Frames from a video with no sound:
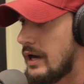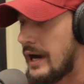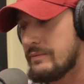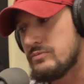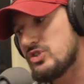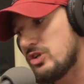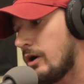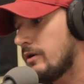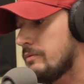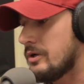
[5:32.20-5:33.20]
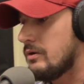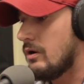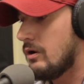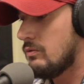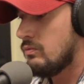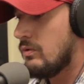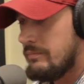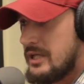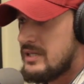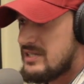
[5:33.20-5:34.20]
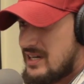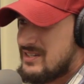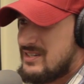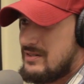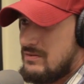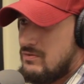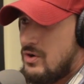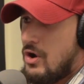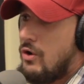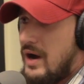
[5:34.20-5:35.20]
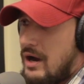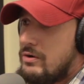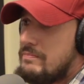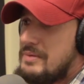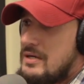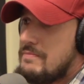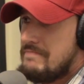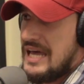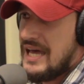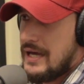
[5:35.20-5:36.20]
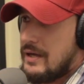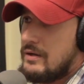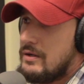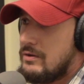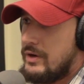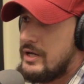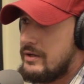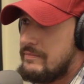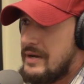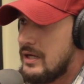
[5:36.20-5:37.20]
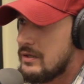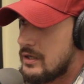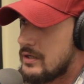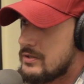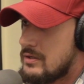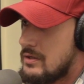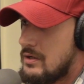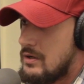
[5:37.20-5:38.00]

I'm sorry, but a woman doesn't know how to be a man in the way that a man does.